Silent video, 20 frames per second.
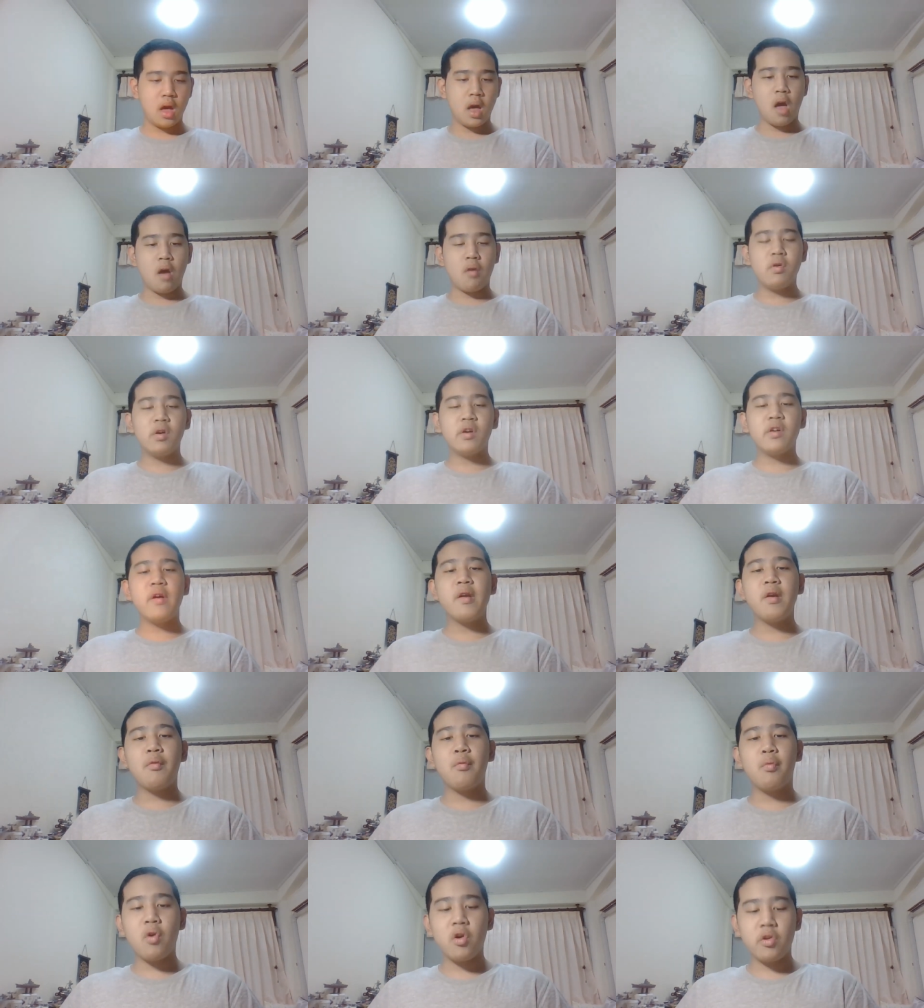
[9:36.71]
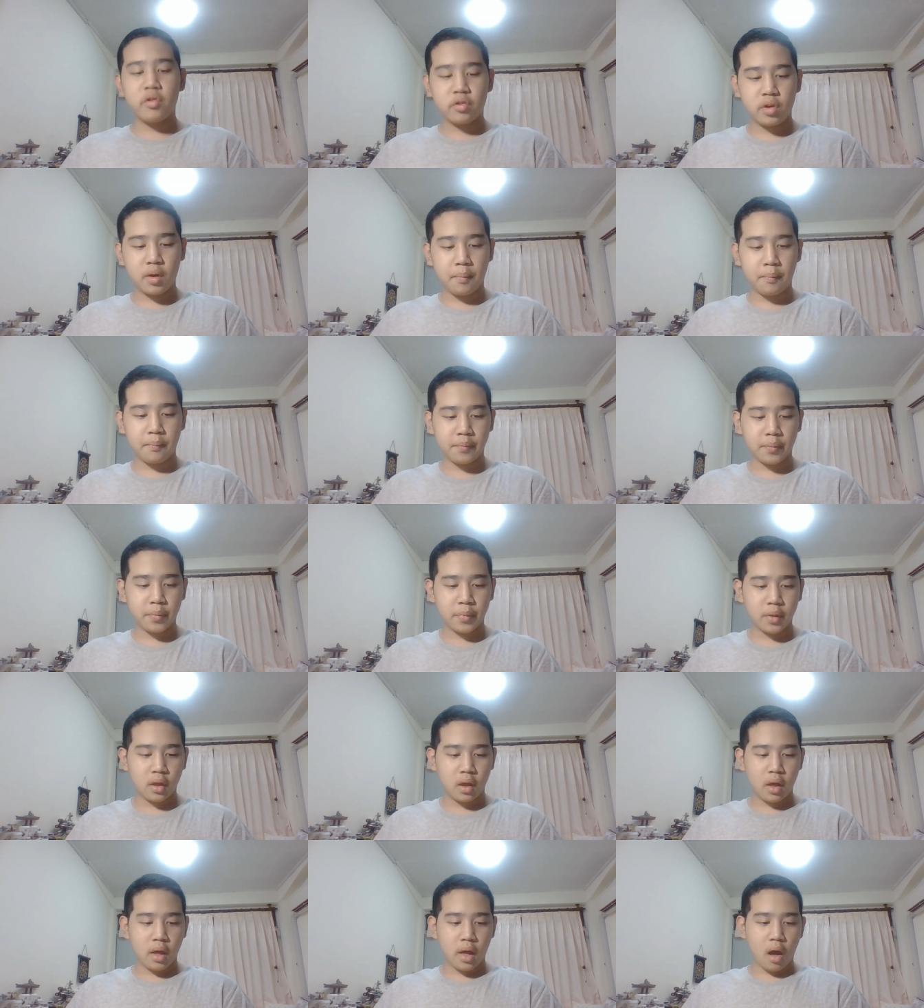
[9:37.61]
Recurrent worship
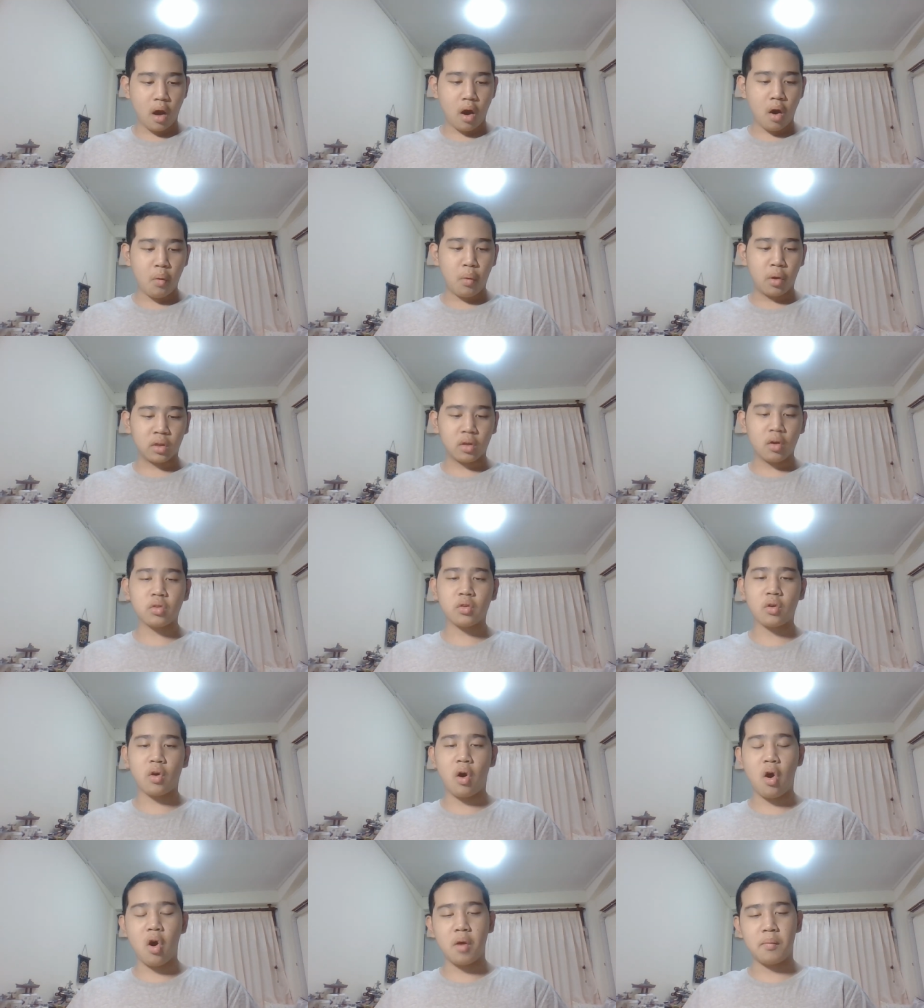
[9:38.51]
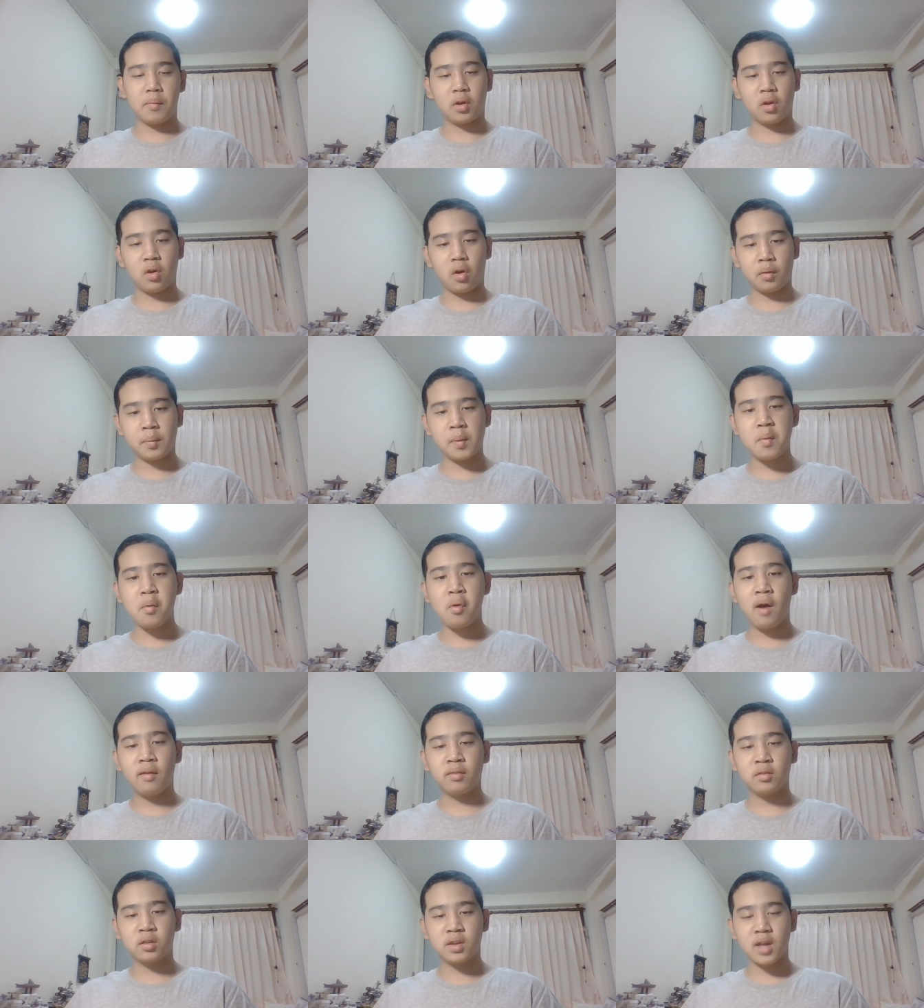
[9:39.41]
was also hard because people
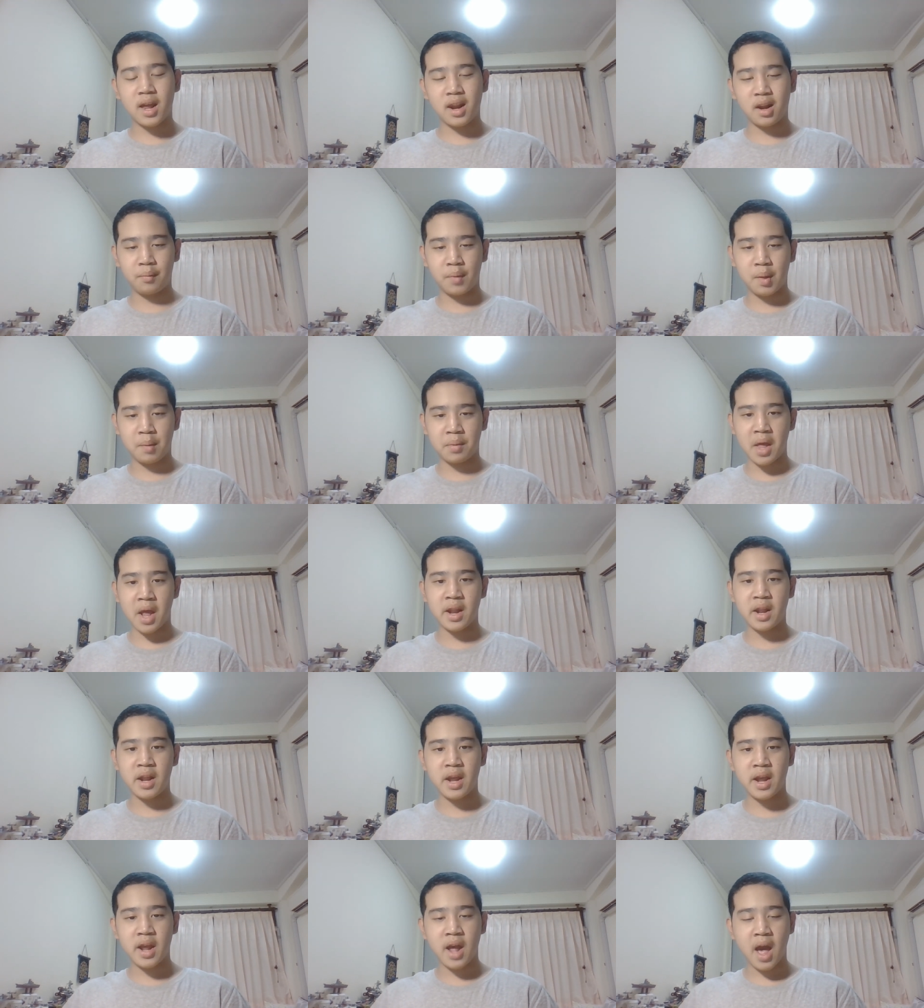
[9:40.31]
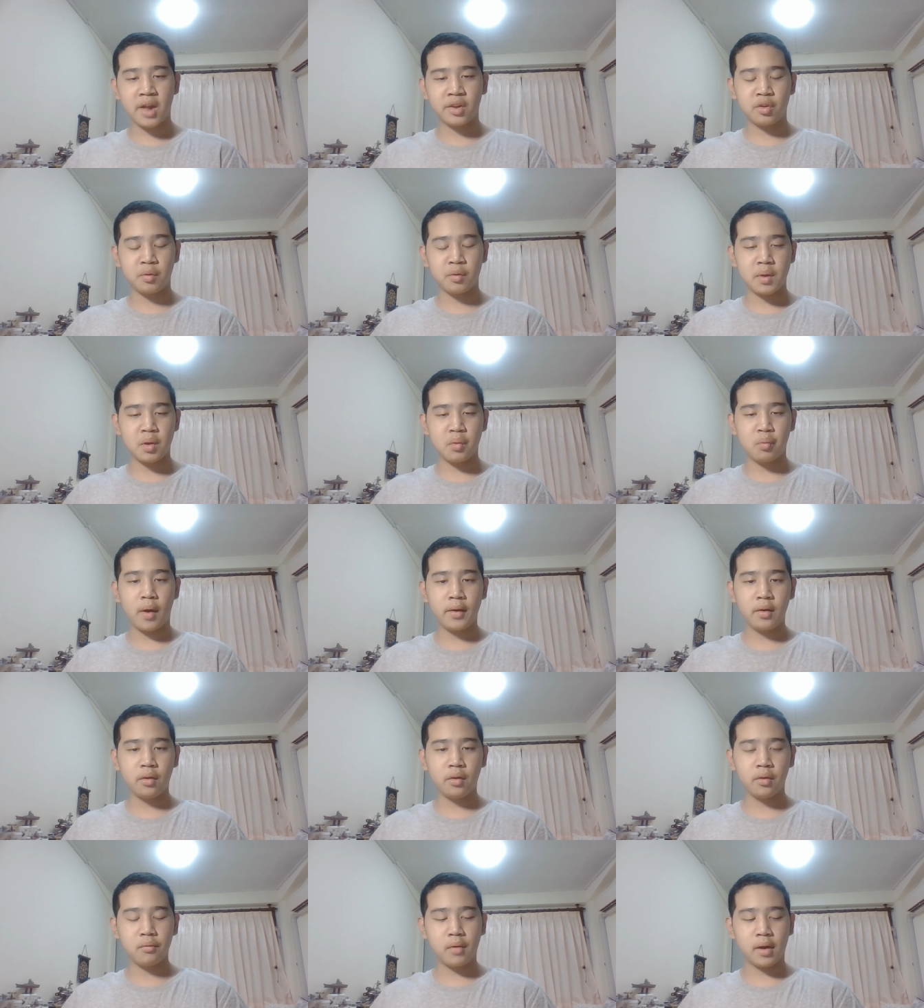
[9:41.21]
had to stand on them and they had to be
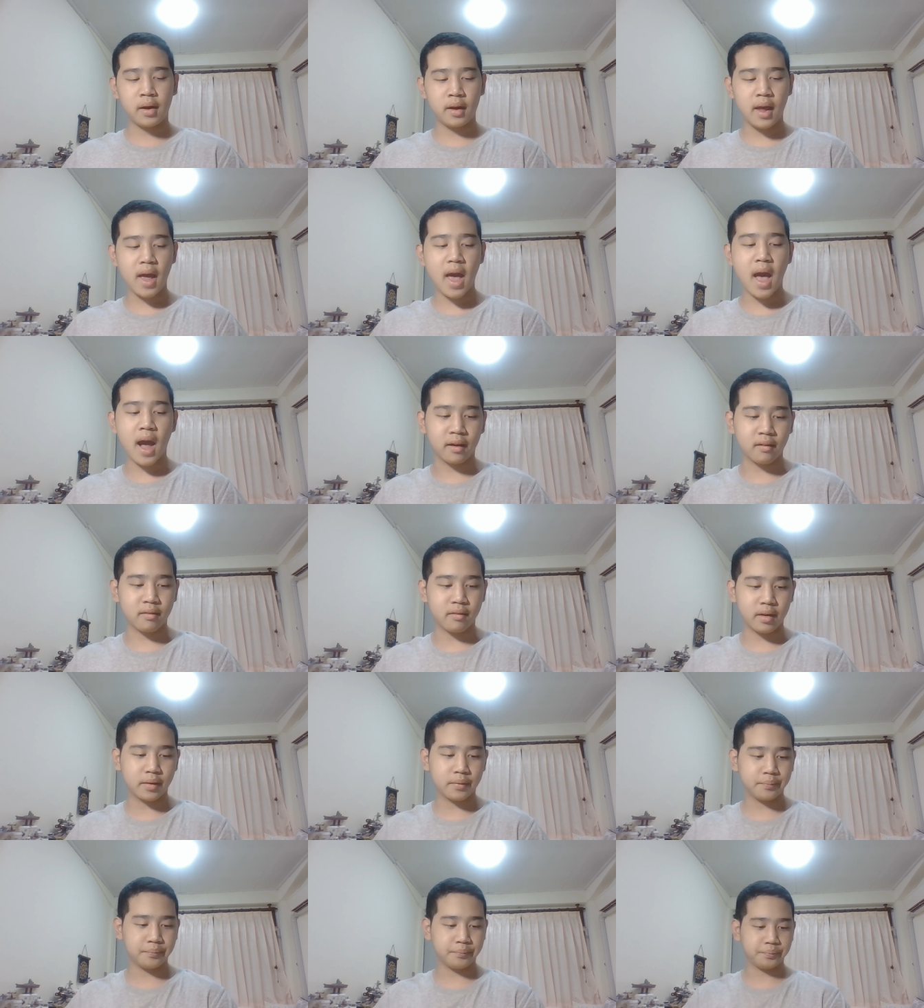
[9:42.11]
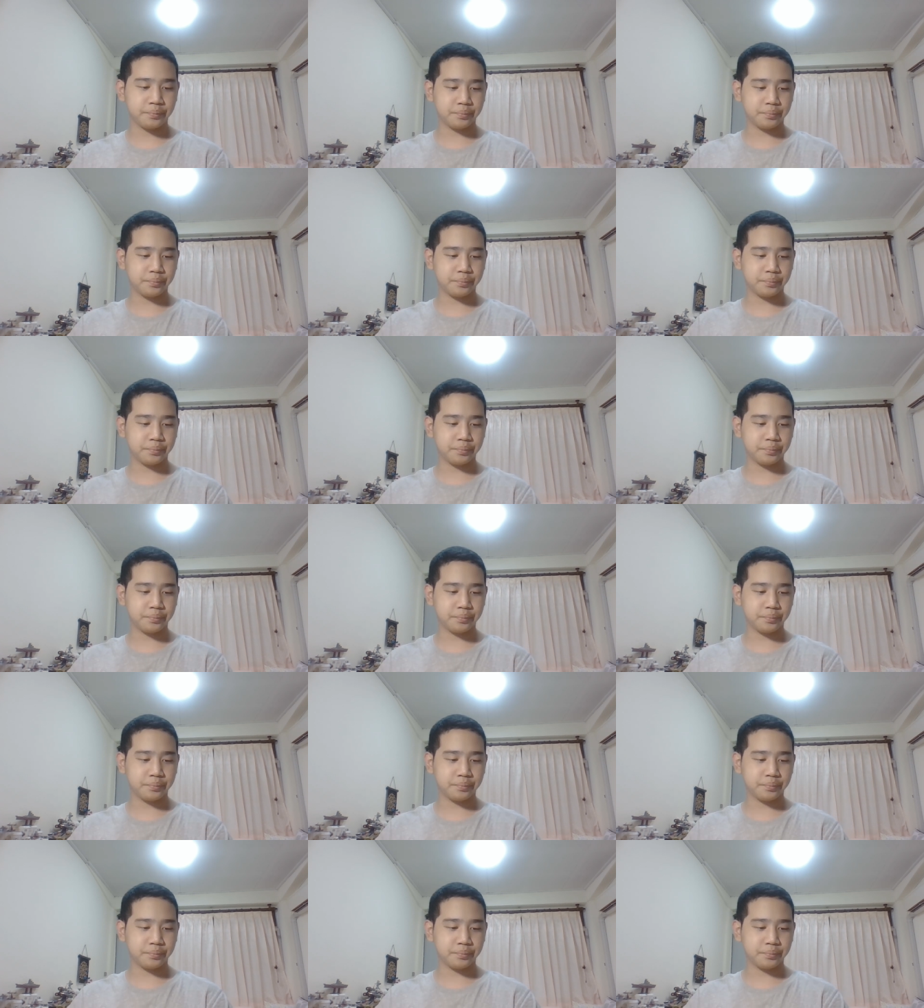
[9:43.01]
one-on-one -on -one accurate.